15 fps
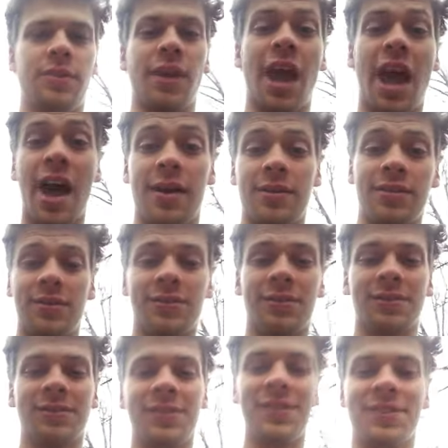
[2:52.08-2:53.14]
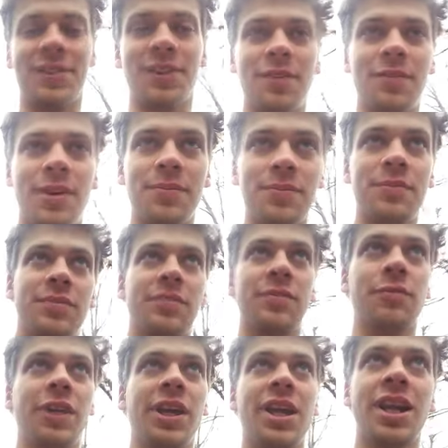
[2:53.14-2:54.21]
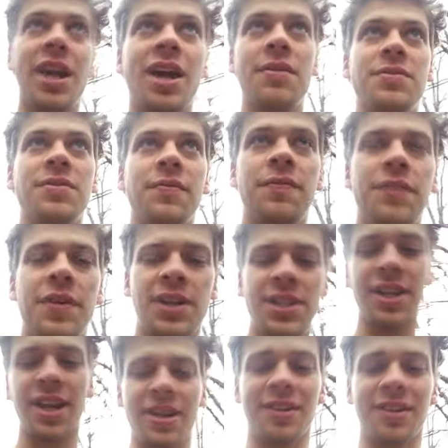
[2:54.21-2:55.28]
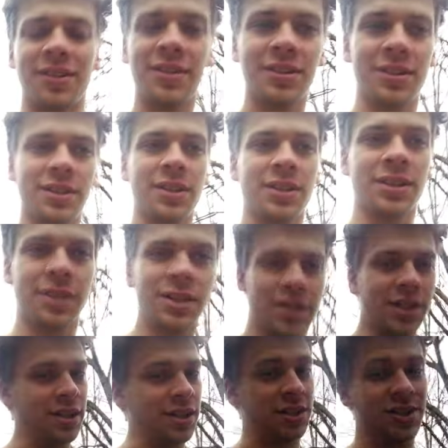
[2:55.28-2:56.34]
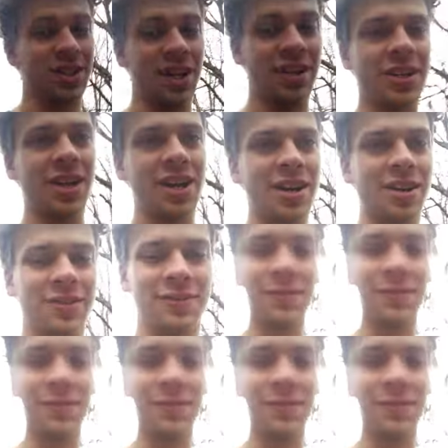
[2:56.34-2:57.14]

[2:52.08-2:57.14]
yeah, so um, we can have some fun together. See you there.